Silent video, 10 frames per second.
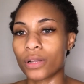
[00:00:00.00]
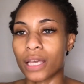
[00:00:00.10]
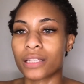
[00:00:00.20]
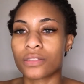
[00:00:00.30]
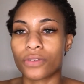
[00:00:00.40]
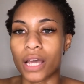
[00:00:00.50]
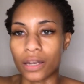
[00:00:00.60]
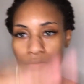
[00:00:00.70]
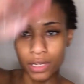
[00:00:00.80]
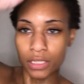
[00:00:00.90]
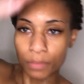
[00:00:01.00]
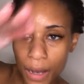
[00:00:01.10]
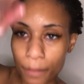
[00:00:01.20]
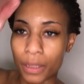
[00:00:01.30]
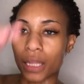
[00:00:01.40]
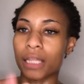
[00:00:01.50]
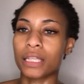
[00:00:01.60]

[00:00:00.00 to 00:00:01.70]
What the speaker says: like it's fine if I just pump it like